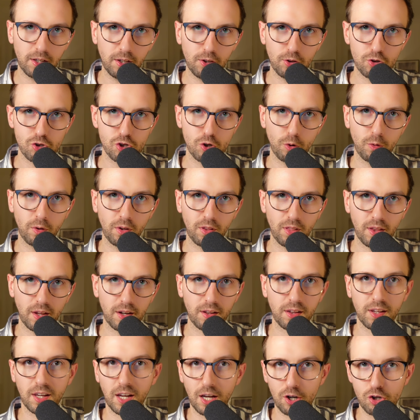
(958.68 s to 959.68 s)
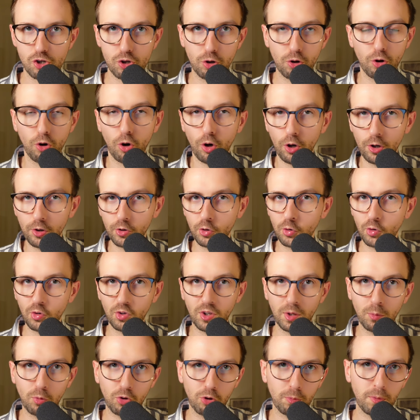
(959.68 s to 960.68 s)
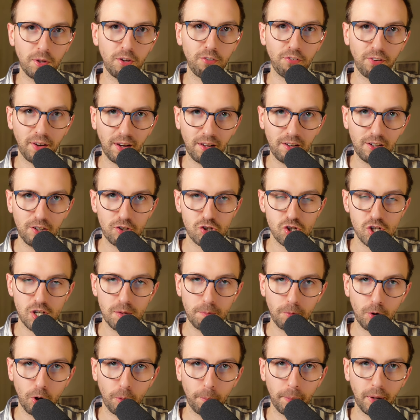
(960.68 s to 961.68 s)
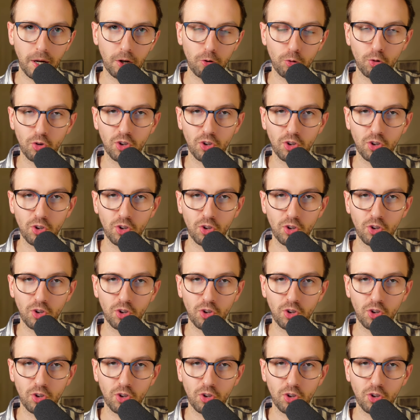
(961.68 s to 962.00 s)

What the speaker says: here is showing that Diageo also seems to be fairly cheap compared to